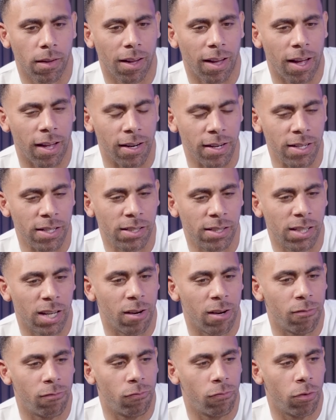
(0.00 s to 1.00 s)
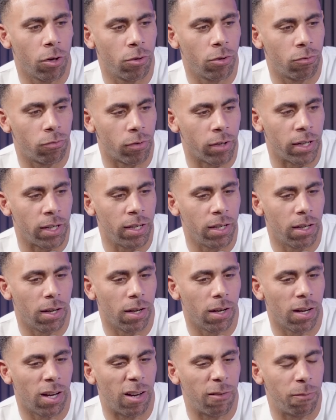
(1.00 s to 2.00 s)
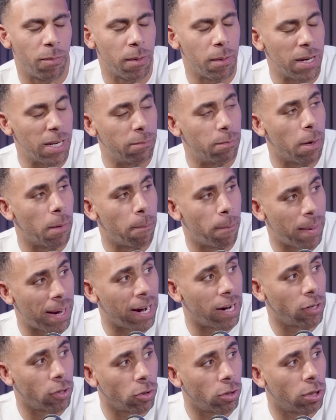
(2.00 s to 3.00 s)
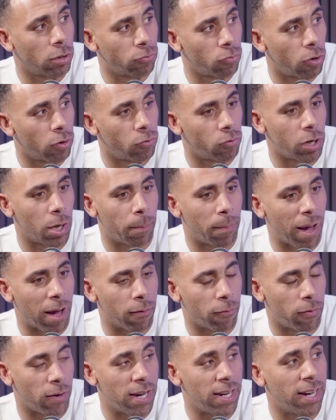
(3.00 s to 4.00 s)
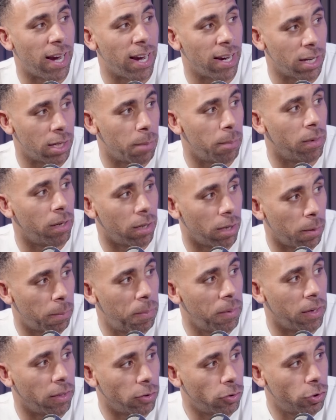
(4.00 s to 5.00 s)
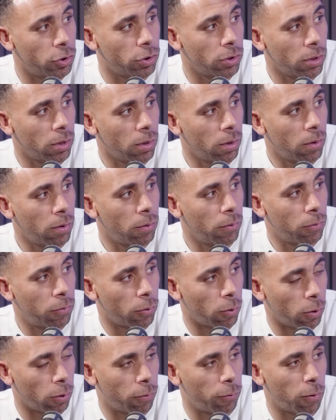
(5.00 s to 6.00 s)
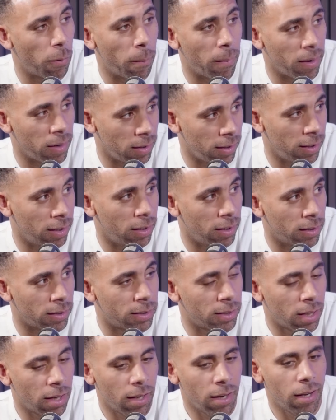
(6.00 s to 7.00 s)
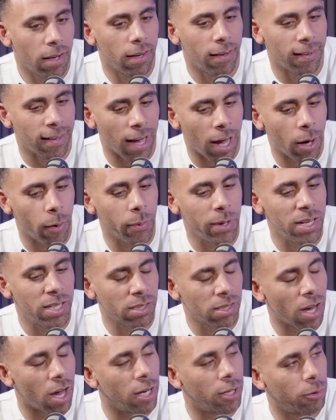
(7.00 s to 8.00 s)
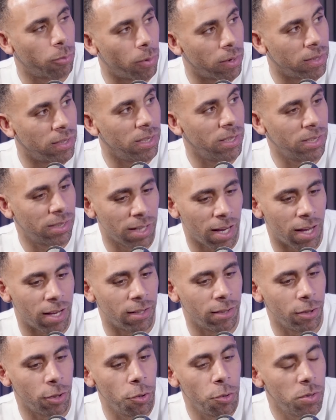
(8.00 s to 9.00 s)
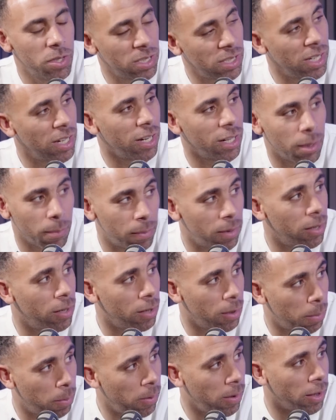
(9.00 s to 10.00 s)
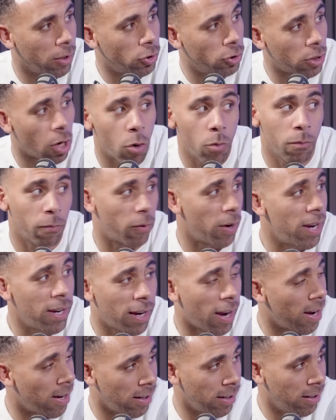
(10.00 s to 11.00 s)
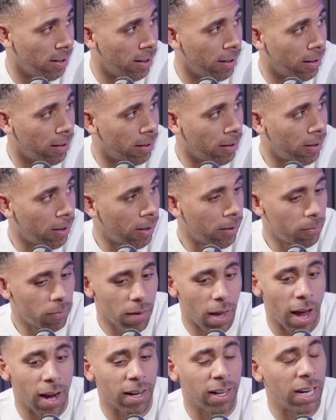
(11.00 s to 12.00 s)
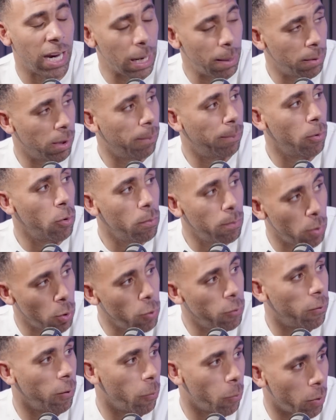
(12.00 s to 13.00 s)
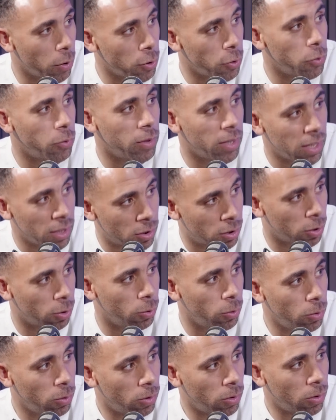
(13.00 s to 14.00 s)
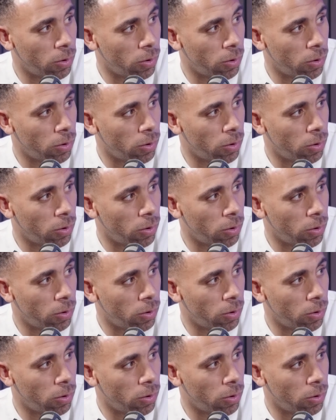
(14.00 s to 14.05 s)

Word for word: and he's saying, Rodri, I've been, he's been banging on to Rodri about vacating the middle of the pitch for for many years. Now he's starting to understand. You sit in the middle of the pitch, don't vacate it, and keep the ball moving when you need to.